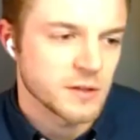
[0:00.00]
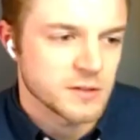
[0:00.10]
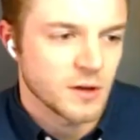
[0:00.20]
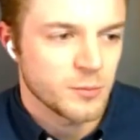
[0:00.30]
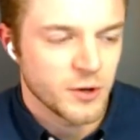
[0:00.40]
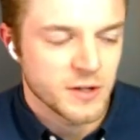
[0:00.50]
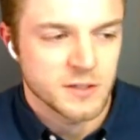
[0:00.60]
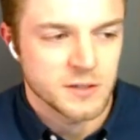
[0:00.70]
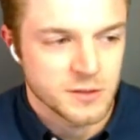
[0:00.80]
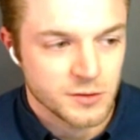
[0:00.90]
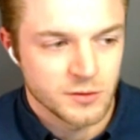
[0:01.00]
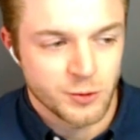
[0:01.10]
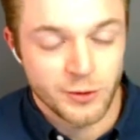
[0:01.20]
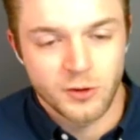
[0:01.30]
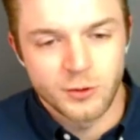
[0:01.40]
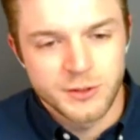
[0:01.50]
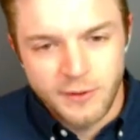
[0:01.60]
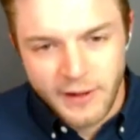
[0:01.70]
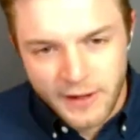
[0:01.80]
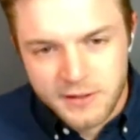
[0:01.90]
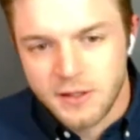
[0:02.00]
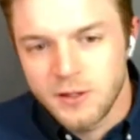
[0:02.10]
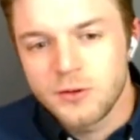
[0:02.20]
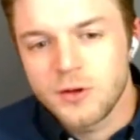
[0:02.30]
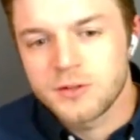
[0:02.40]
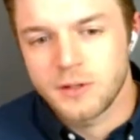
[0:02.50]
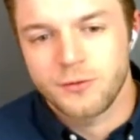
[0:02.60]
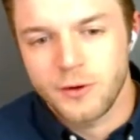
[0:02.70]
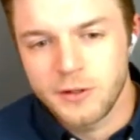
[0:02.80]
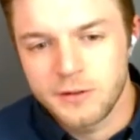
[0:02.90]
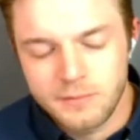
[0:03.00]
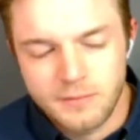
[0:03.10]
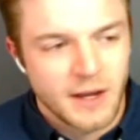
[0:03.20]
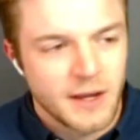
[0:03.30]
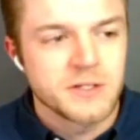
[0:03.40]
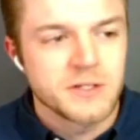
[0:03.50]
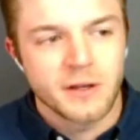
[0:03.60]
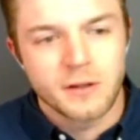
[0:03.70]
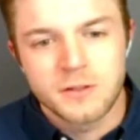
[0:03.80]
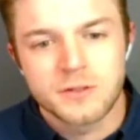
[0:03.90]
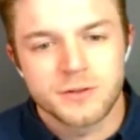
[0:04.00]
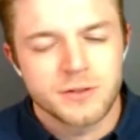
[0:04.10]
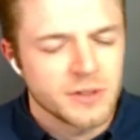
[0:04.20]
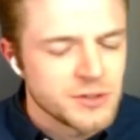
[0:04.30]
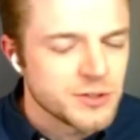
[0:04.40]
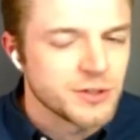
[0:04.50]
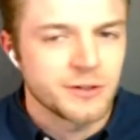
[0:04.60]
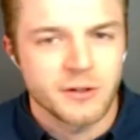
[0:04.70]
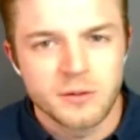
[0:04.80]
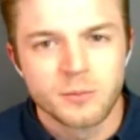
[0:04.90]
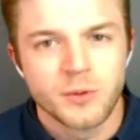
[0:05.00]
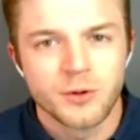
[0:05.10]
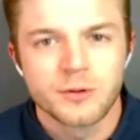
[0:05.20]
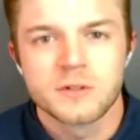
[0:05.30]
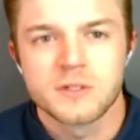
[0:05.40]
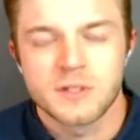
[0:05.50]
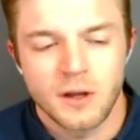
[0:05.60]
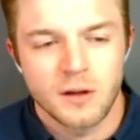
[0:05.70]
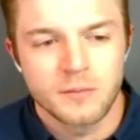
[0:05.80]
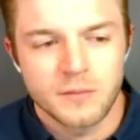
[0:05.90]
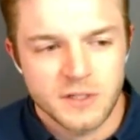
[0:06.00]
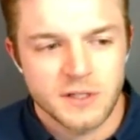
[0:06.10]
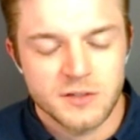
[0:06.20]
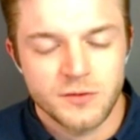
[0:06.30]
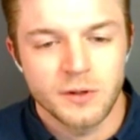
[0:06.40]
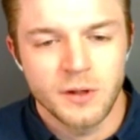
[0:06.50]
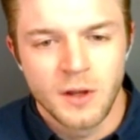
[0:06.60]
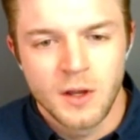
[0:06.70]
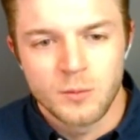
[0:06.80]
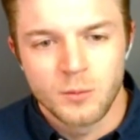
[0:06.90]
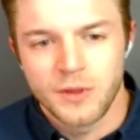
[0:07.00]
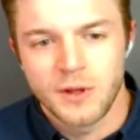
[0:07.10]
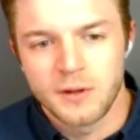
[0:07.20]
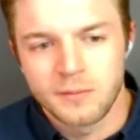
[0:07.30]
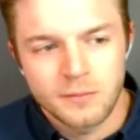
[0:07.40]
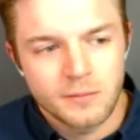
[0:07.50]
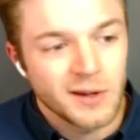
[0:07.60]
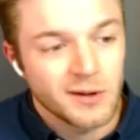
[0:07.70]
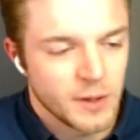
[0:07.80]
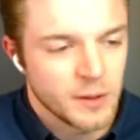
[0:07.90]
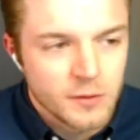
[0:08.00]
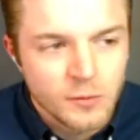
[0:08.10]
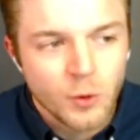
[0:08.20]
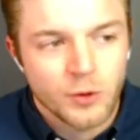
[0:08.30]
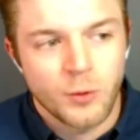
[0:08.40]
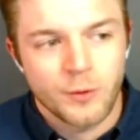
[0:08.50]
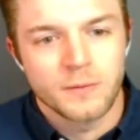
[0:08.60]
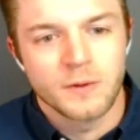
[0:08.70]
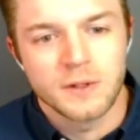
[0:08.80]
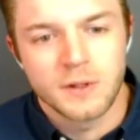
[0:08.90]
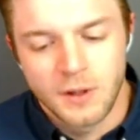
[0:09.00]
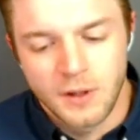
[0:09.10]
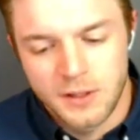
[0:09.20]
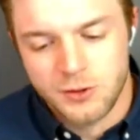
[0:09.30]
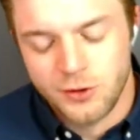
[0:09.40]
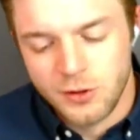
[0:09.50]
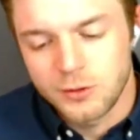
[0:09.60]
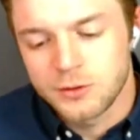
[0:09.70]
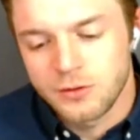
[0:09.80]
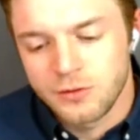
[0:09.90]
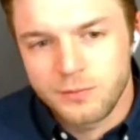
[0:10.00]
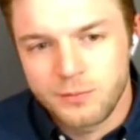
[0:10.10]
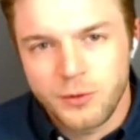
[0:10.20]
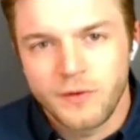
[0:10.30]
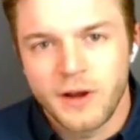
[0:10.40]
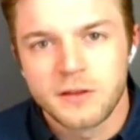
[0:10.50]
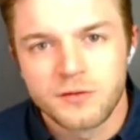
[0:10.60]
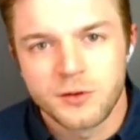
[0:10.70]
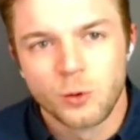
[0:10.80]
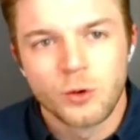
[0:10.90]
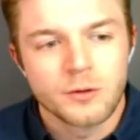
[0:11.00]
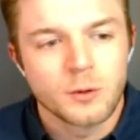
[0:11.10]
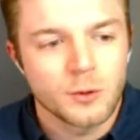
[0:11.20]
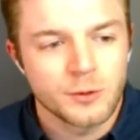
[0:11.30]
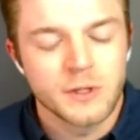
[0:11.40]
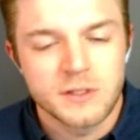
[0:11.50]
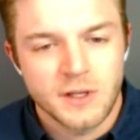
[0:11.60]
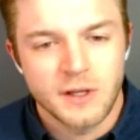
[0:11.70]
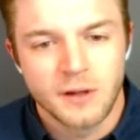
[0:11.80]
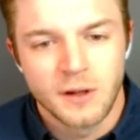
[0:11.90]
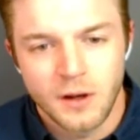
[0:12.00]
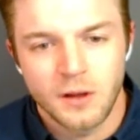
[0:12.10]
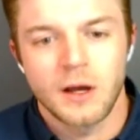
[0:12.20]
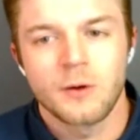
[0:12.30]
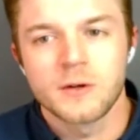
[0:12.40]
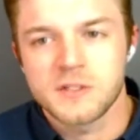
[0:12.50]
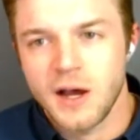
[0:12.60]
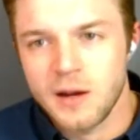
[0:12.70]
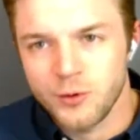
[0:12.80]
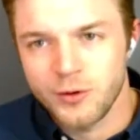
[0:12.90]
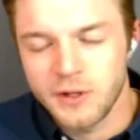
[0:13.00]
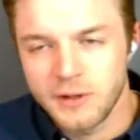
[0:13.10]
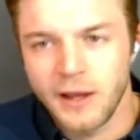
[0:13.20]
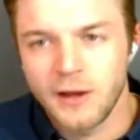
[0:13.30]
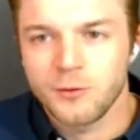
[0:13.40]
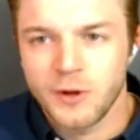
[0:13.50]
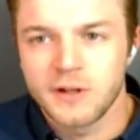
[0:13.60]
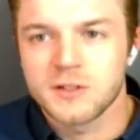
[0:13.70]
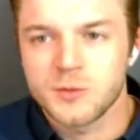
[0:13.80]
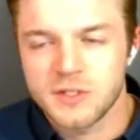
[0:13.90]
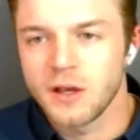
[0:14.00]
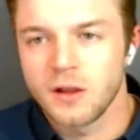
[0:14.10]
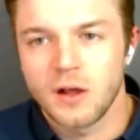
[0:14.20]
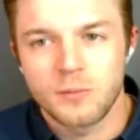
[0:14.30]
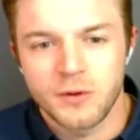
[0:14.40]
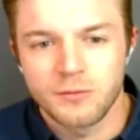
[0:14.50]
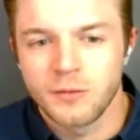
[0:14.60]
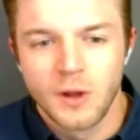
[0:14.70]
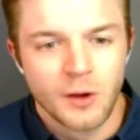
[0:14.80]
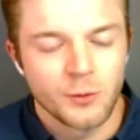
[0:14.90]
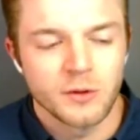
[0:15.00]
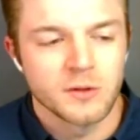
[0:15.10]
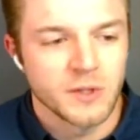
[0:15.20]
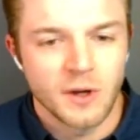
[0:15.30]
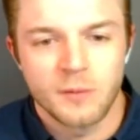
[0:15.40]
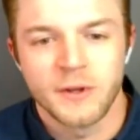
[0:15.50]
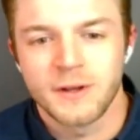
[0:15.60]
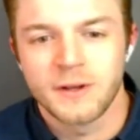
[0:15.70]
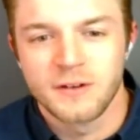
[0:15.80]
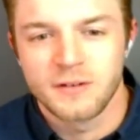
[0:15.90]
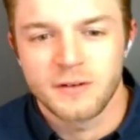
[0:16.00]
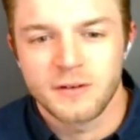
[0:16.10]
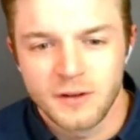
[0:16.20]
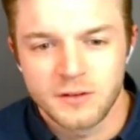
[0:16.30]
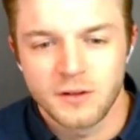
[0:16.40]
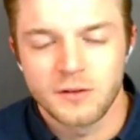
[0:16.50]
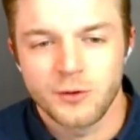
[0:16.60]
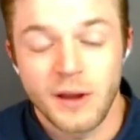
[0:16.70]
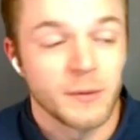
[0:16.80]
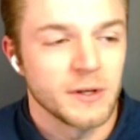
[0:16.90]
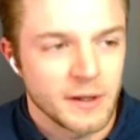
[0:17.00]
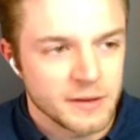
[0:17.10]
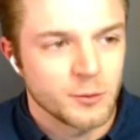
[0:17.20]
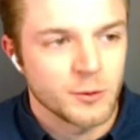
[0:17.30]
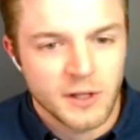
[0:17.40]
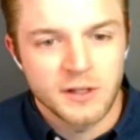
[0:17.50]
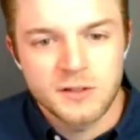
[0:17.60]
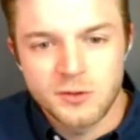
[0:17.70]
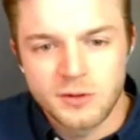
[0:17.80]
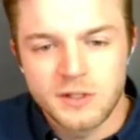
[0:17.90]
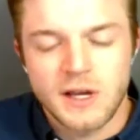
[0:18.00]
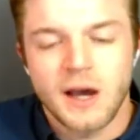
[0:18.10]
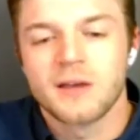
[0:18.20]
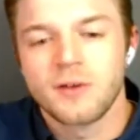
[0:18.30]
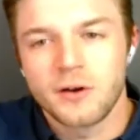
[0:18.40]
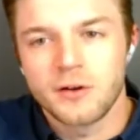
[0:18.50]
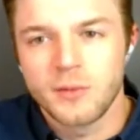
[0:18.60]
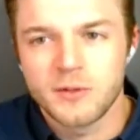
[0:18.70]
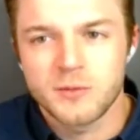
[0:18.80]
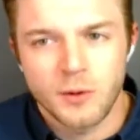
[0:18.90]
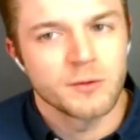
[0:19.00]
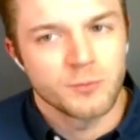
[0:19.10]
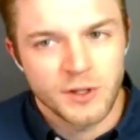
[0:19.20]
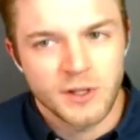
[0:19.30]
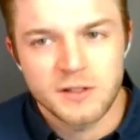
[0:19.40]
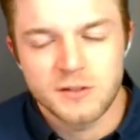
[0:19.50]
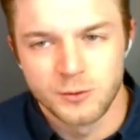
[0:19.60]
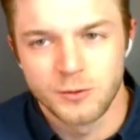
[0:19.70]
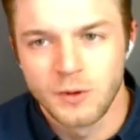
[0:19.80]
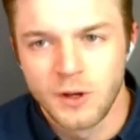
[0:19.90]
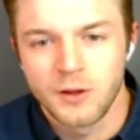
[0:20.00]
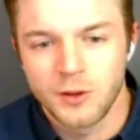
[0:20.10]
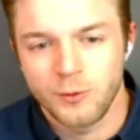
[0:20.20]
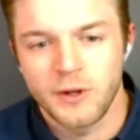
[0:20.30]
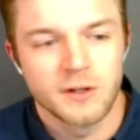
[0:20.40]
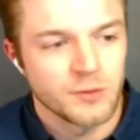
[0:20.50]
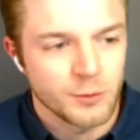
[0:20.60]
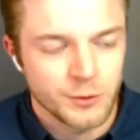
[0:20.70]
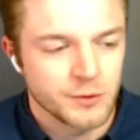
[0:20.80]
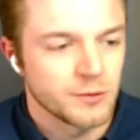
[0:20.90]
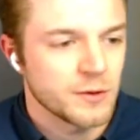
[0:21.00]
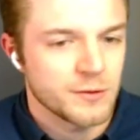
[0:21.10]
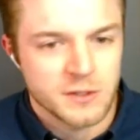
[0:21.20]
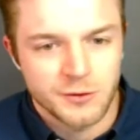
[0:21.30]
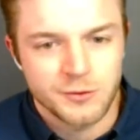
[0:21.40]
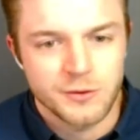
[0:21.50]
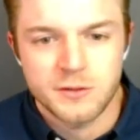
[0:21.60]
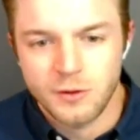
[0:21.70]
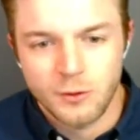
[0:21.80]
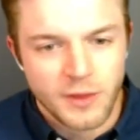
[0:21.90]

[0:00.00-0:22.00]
this thought process is critical to execute those upfront high change engineering builds successfully. But then maybe even more importantly, it's critical to provide the fuel and the learnings that allow us to operate at rate as we scale up and really be humming and delivering. I mean, not that we're getting to these high volume limits, but when we get to the rate of what we're doing, whether it's hundreds or low